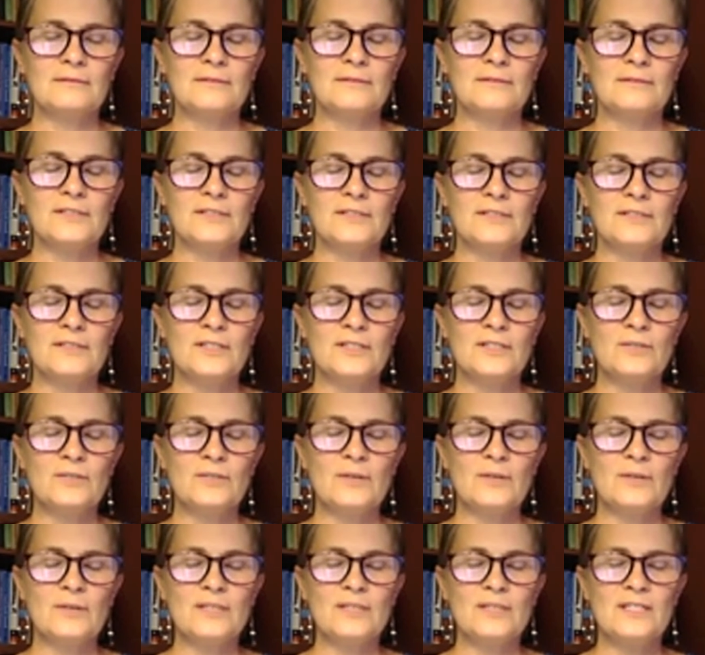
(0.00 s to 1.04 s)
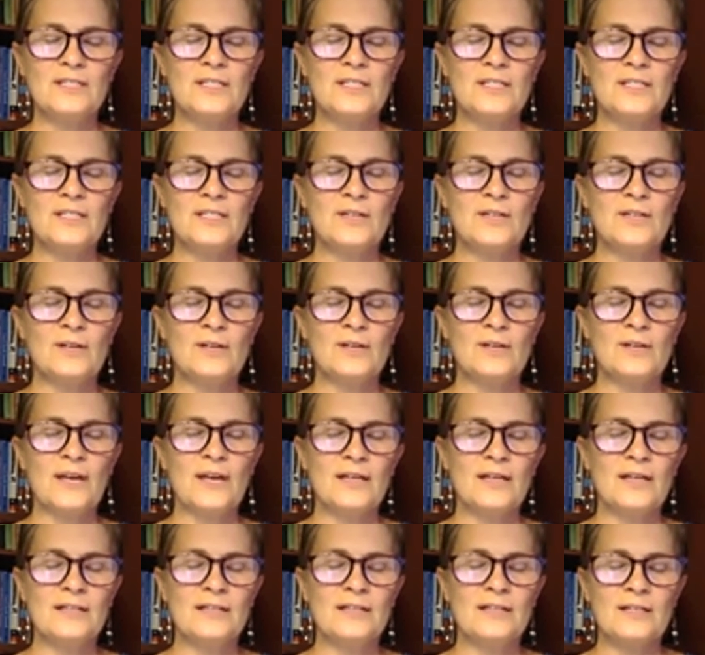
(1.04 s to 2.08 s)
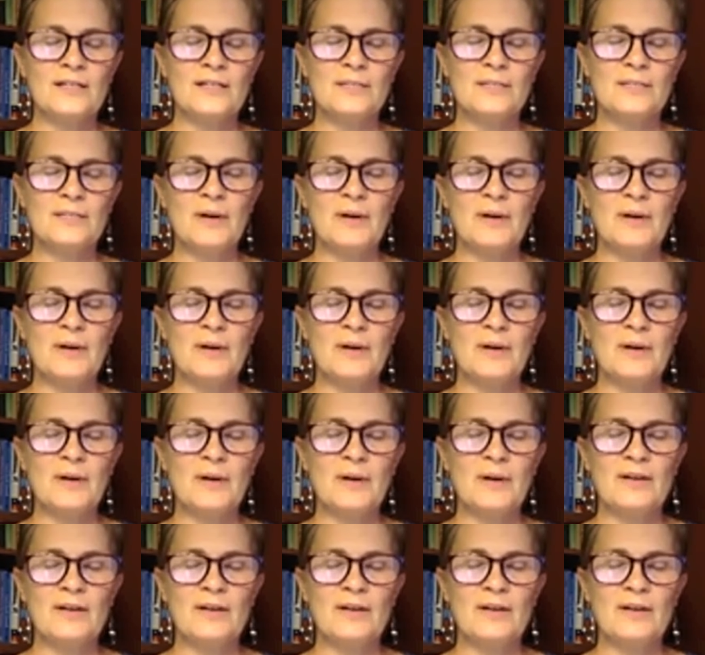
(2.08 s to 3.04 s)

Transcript: Just resting your gaze on a spot in front of you.